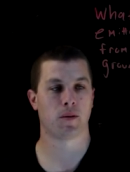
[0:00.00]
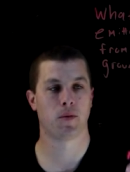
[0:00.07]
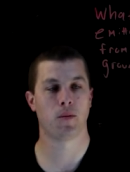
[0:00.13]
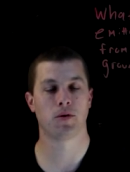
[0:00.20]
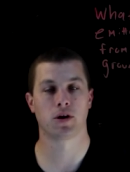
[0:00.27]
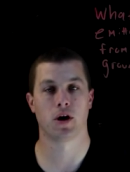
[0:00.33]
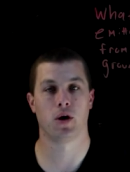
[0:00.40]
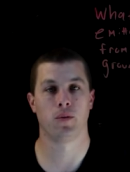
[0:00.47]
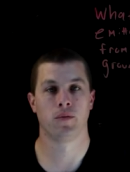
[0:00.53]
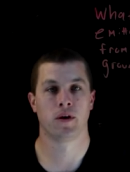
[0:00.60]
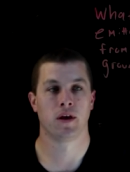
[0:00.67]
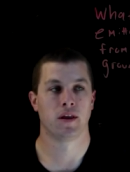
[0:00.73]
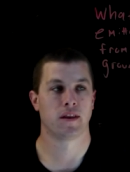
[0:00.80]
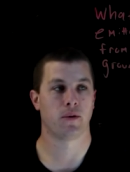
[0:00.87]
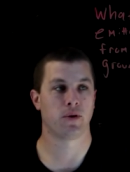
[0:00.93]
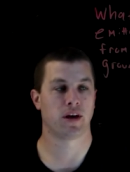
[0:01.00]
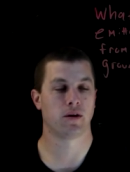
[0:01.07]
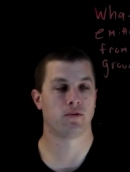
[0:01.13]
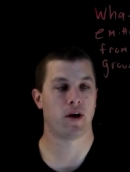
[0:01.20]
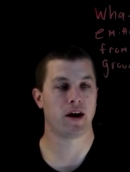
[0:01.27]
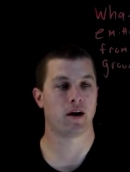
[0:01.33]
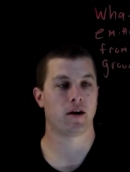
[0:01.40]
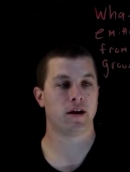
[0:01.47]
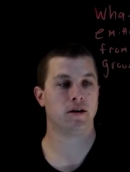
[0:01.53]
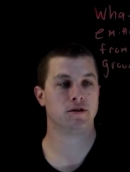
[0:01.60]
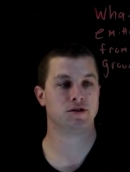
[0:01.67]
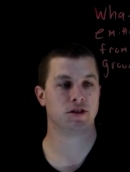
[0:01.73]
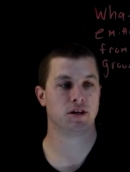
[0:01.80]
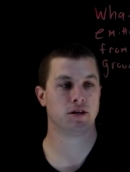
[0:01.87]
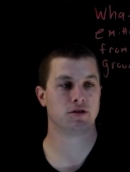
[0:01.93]
a moment ago, that we can write our
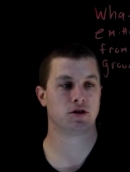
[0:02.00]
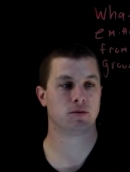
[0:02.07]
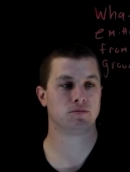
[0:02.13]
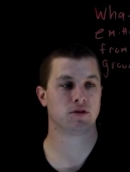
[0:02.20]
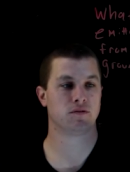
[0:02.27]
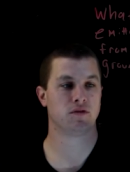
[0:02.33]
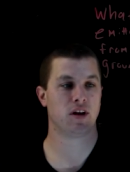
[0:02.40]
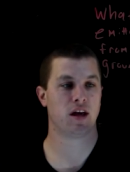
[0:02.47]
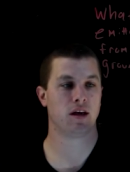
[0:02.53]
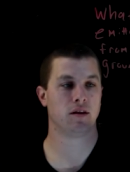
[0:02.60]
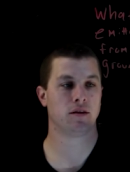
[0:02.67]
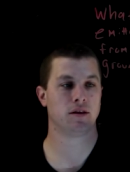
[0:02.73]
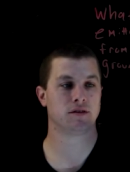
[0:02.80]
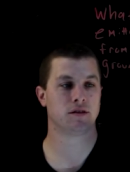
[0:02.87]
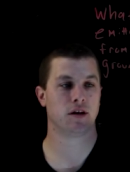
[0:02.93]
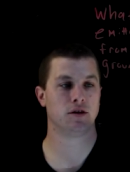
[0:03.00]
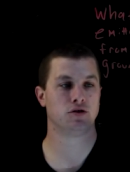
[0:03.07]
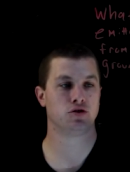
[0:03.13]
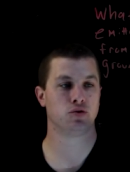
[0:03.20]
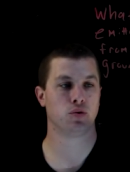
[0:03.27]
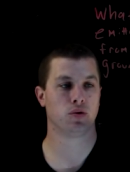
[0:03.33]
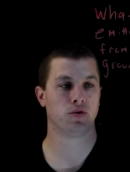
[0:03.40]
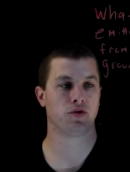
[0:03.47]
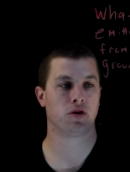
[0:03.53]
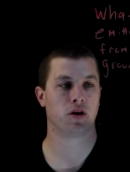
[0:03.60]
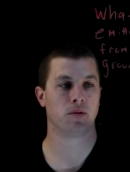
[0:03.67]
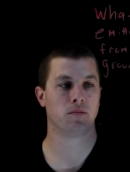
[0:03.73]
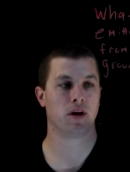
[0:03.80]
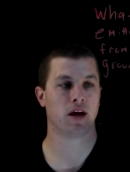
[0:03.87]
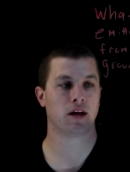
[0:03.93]
energy in terms of this joule
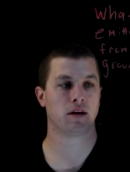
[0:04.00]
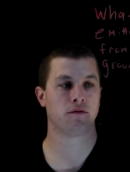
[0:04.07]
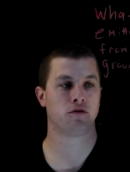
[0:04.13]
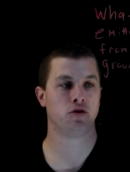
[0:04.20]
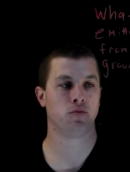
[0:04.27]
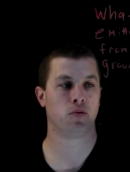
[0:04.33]
term, negative